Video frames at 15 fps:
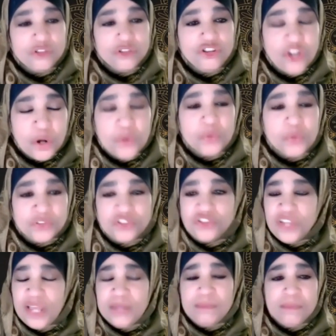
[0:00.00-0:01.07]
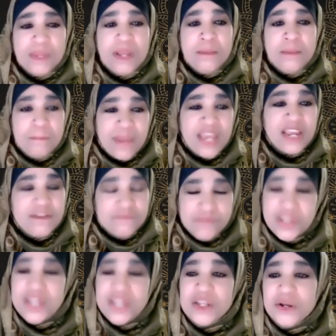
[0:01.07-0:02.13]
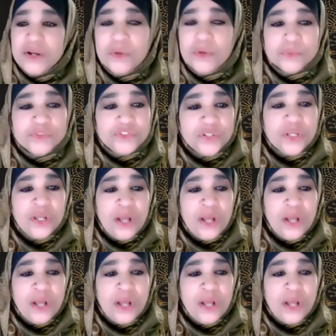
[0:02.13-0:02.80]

jokes and make videos